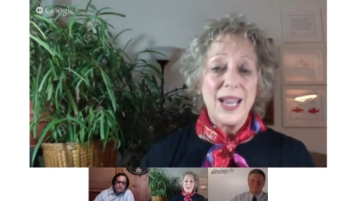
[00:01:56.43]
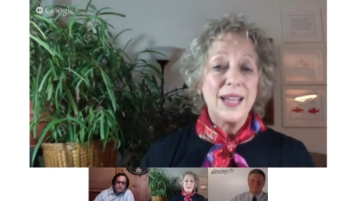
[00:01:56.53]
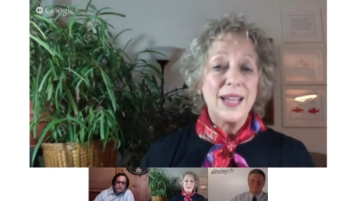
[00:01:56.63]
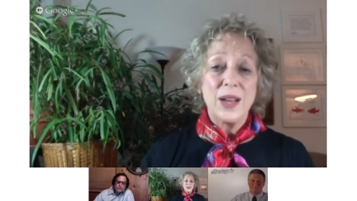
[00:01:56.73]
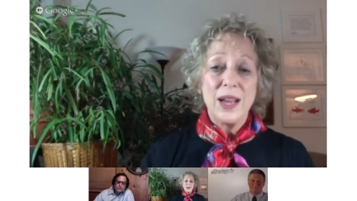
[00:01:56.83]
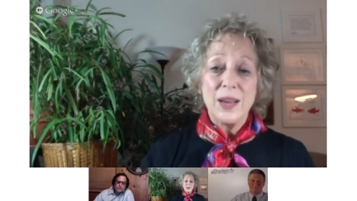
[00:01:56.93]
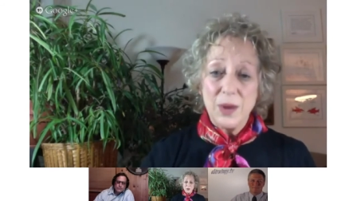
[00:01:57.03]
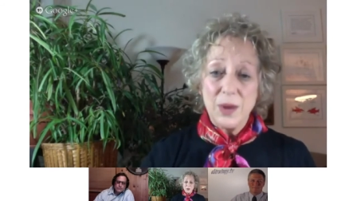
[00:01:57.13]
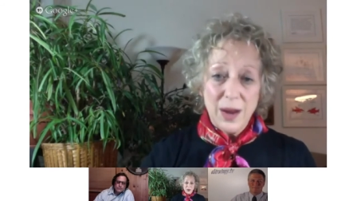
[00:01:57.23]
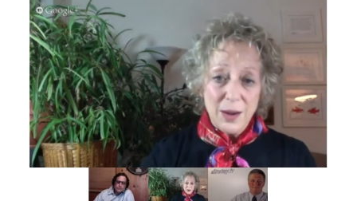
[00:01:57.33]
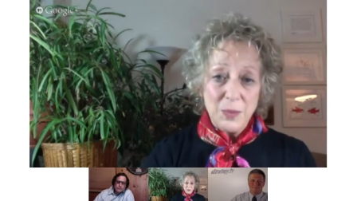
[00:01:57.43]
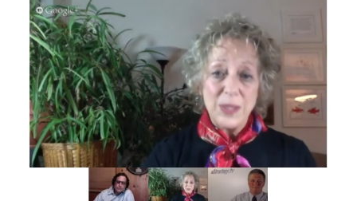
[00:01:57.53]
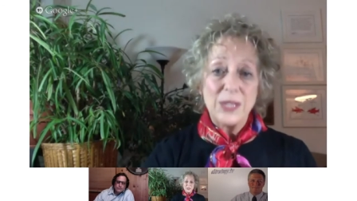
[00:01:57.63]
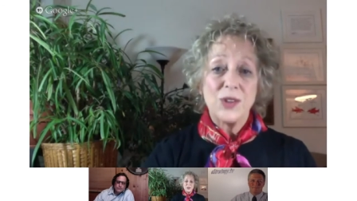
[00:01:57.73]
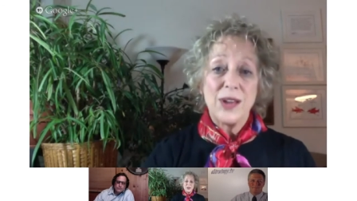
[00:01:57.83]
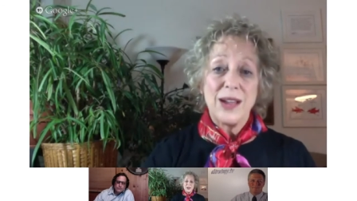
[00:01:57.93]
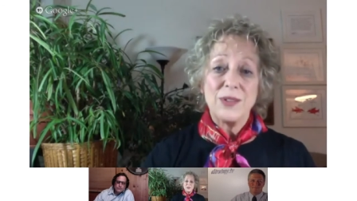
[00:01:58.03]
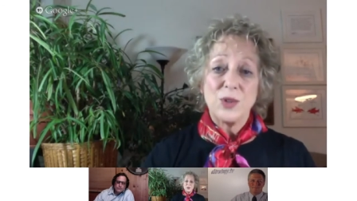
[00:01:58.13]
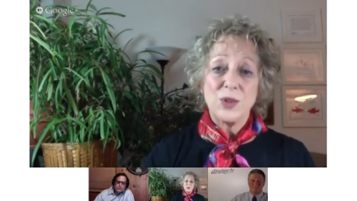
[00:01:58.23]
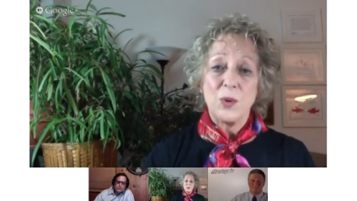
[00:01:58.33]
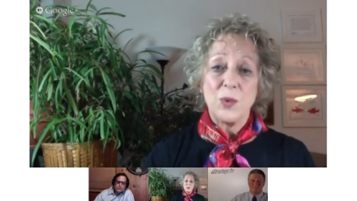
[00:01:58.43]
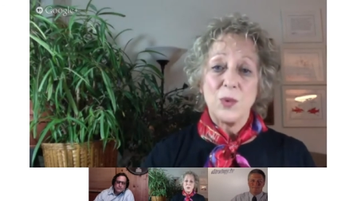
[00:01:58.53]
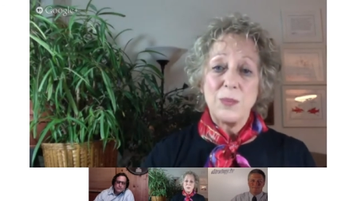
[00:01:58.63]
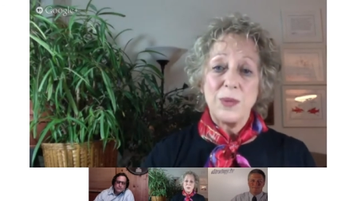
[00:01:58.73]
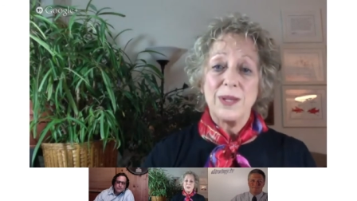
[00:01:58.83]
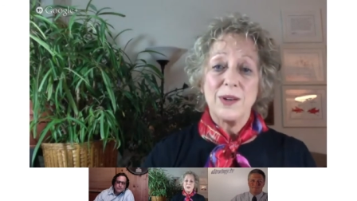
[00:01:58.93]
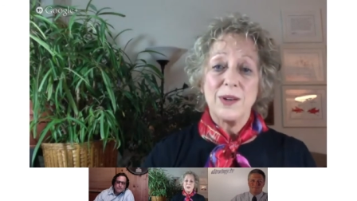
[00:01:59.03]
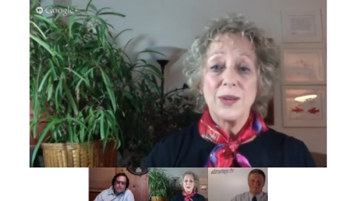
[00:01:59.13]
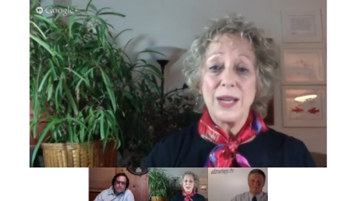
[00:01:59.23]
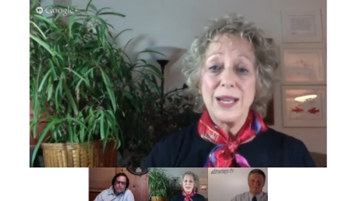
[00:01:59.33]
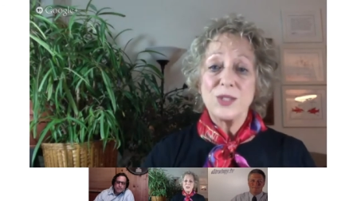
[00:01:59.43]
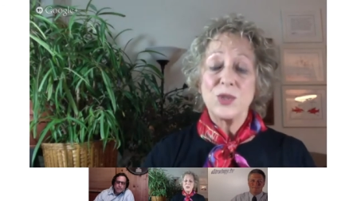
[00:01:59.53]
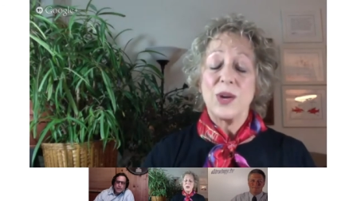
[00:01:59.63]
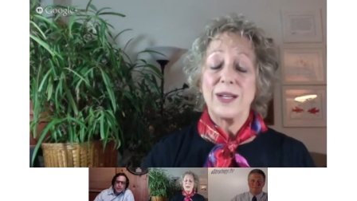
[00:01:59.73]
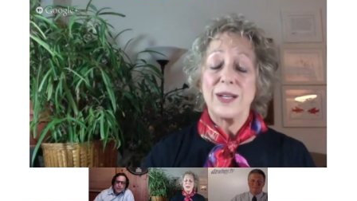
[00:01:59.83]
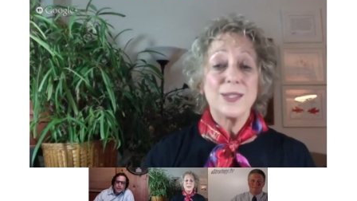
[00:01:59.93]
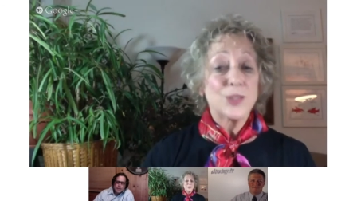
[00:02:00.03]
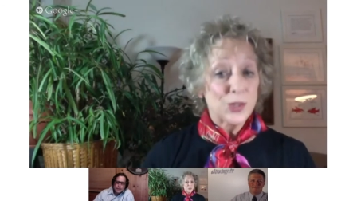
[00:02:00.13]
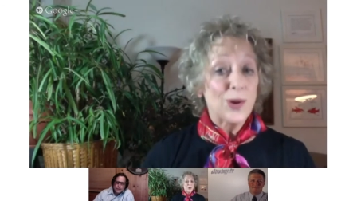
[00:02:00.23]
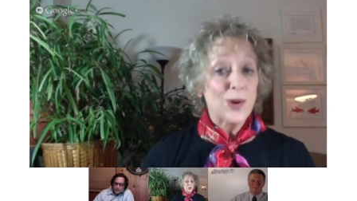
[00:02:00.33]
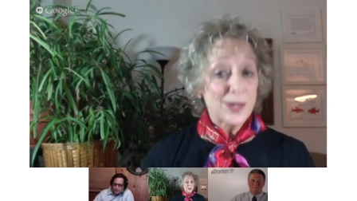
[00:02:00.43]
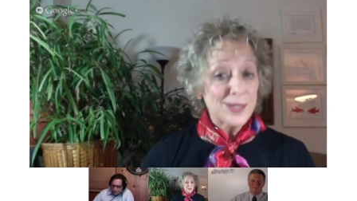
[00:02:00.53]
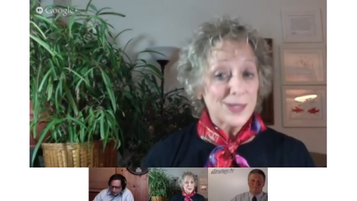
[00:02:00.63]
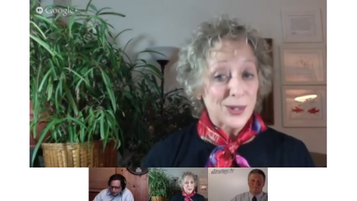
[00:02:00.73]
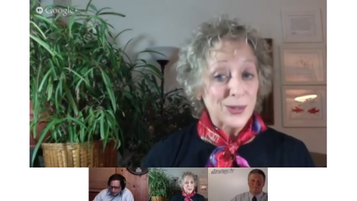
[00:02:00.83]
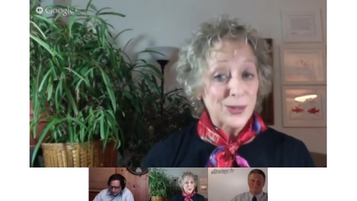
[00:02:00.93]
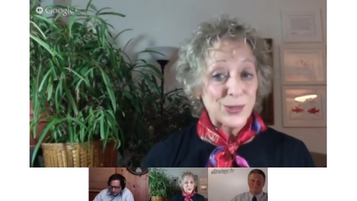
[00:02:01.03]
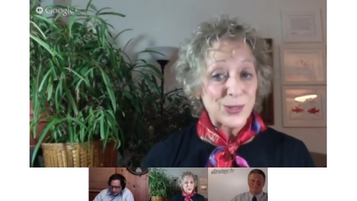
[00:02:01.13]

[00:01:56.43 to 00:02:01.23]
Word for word: And companies are having trouble wrapping their heads around it, and so are consultants.